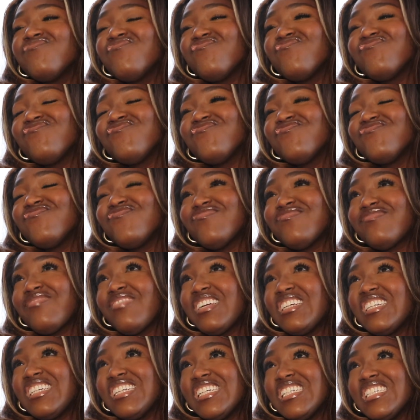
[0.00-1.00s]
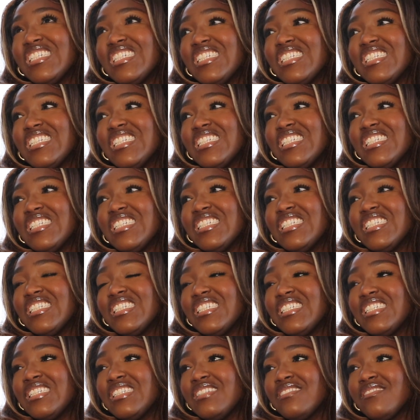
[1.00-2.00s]

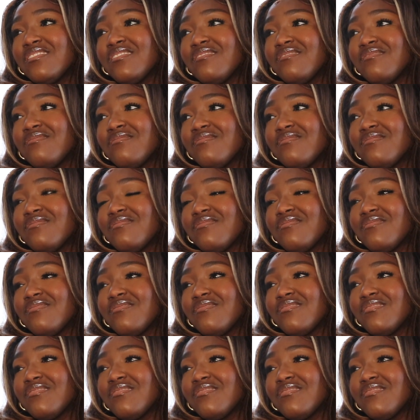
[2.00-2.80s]
No one is speaking in this clip.